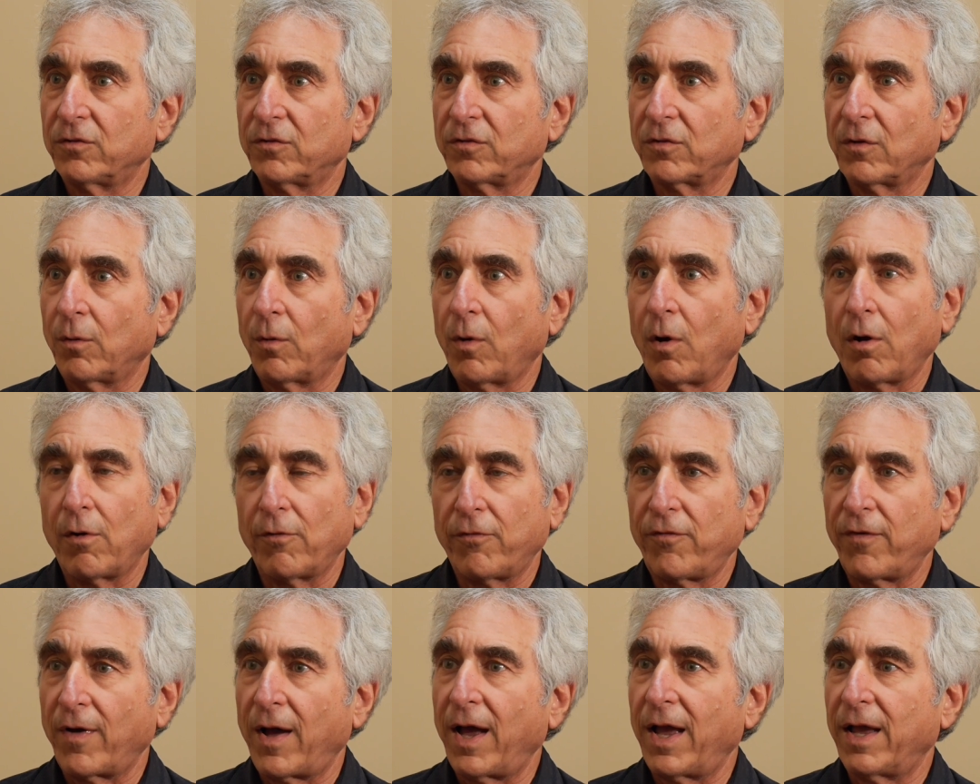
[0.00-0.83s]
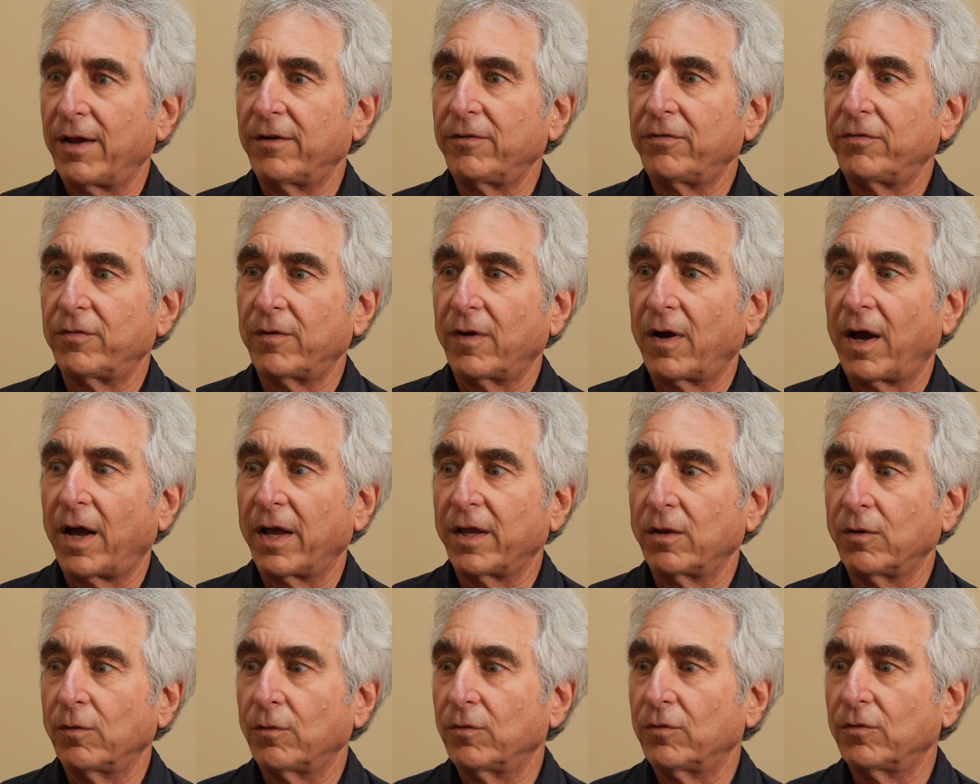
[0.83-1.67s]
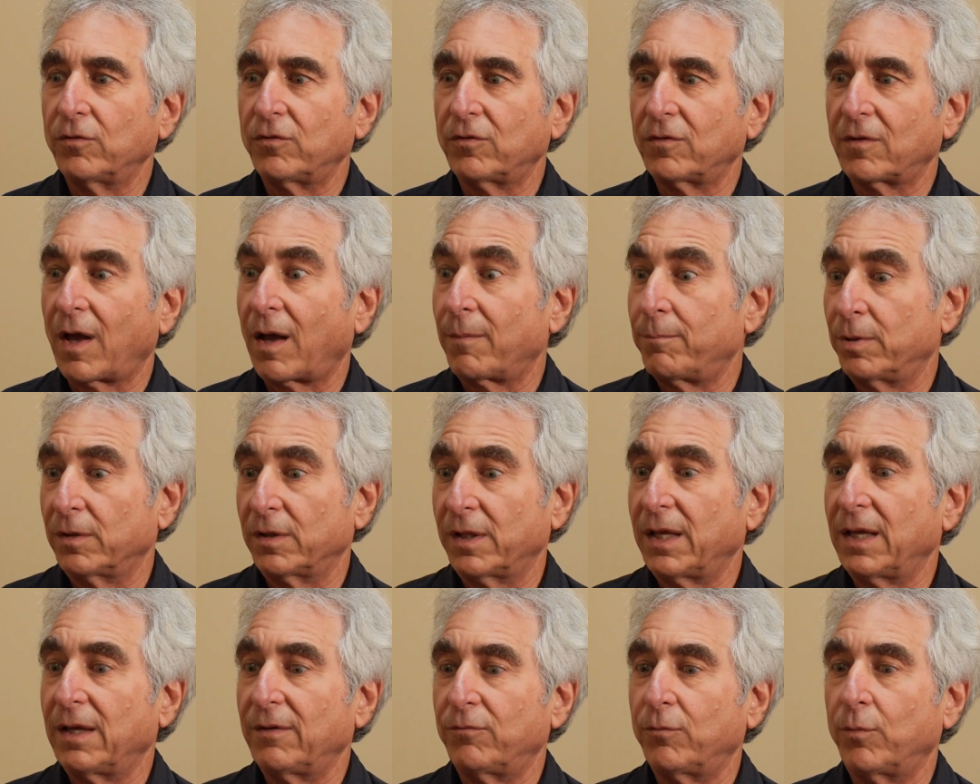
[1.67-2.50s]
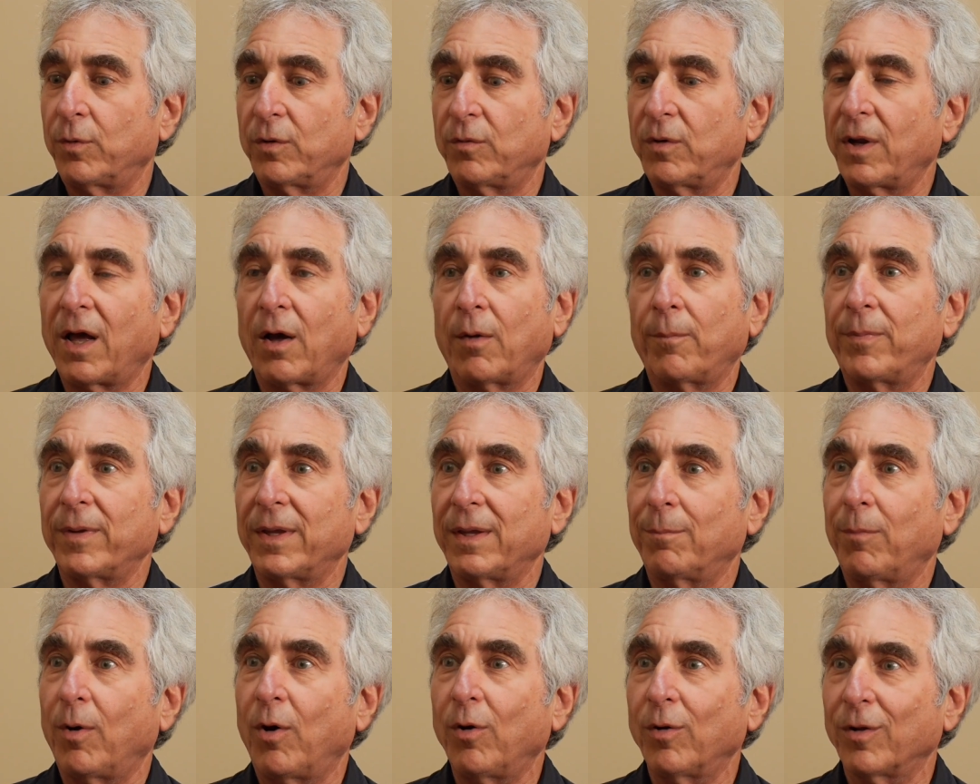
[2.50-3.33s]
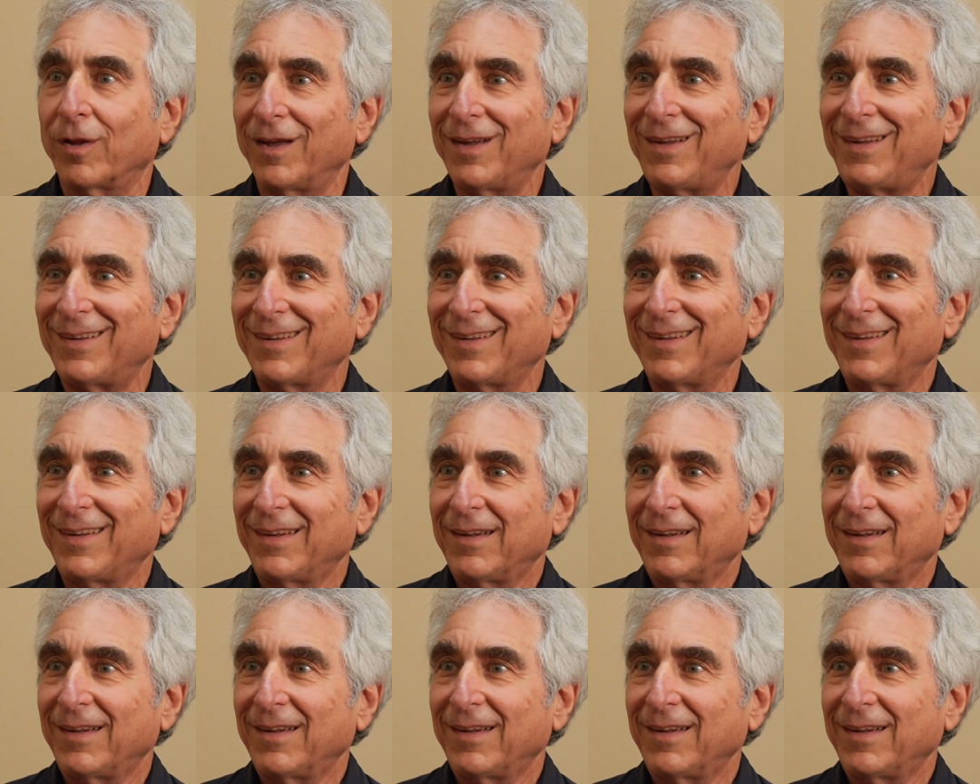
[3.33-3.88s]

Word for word: So all five I used, I believe, would help Ebola,